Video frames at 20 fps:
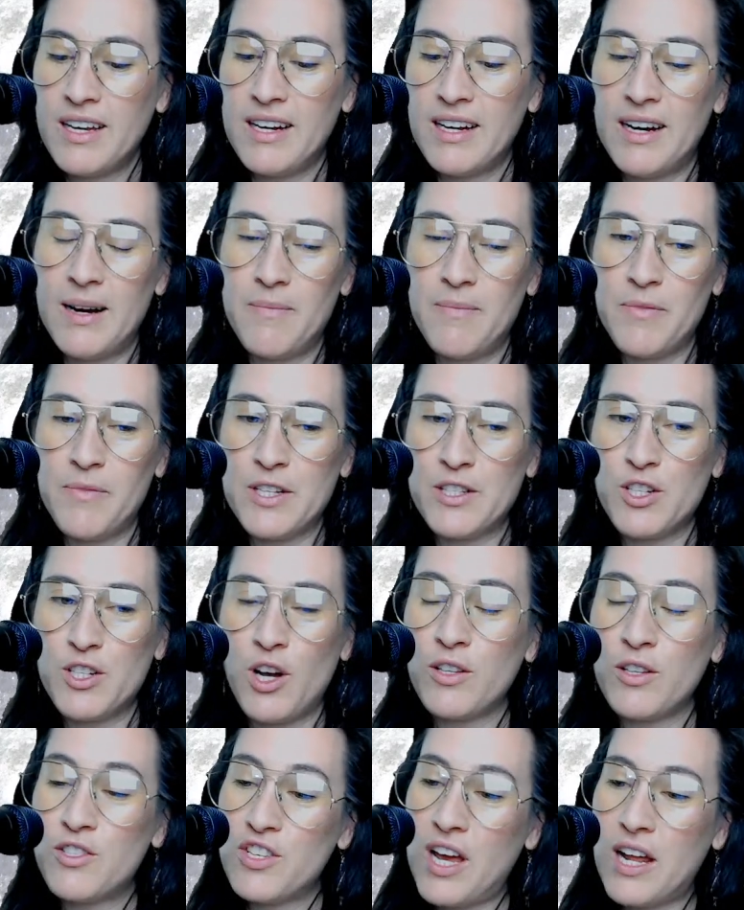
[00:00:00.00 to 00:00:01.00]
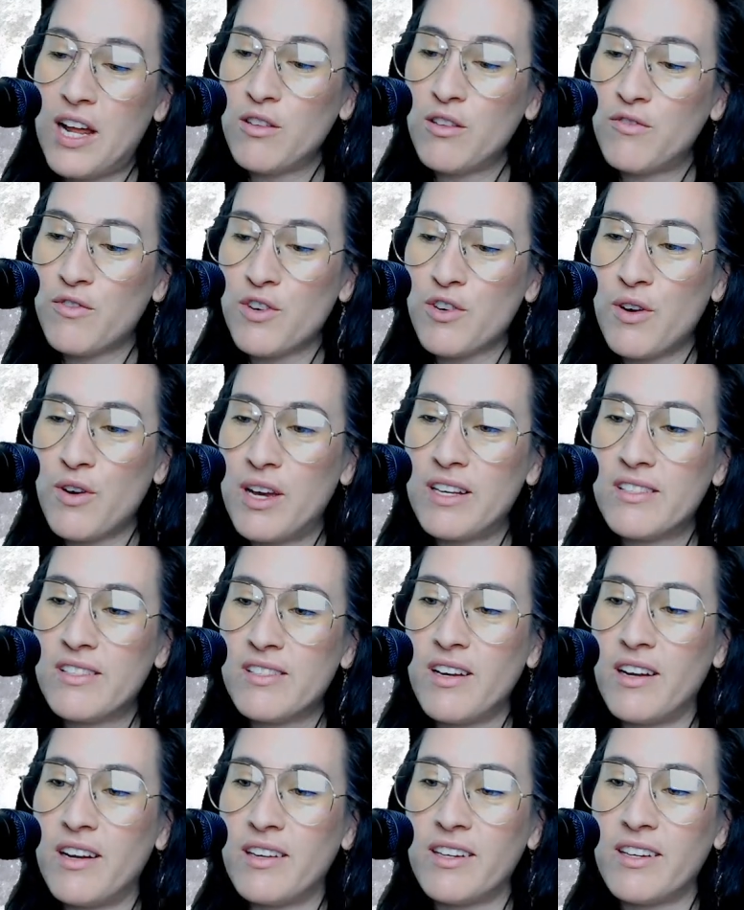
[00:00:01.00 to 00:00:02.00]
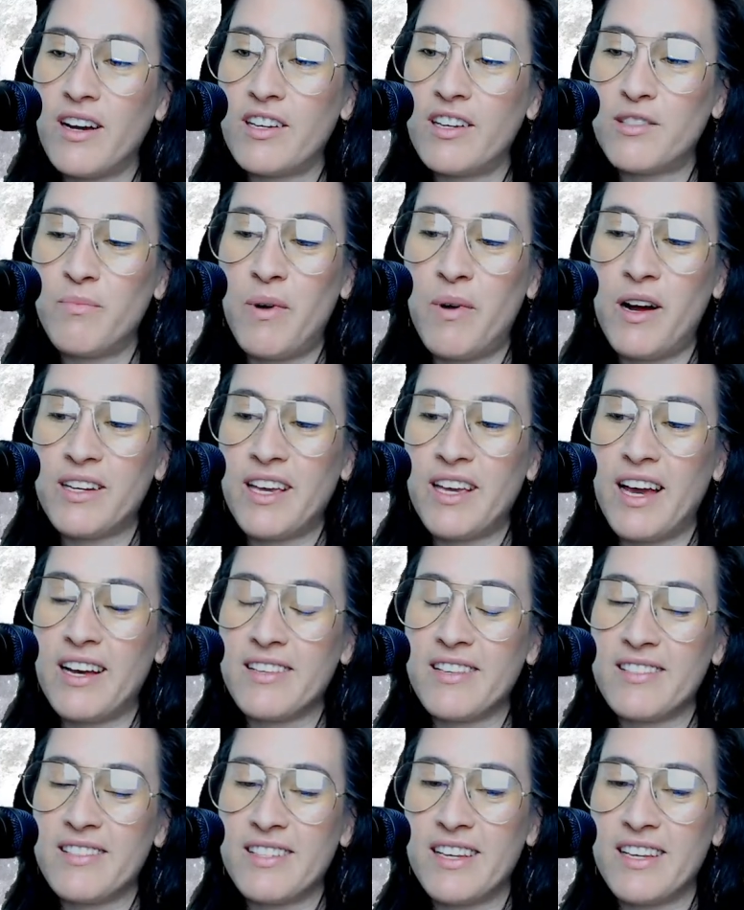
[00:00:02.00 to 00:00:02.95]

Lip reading: It's called Channel for Grace Uncut Podcast.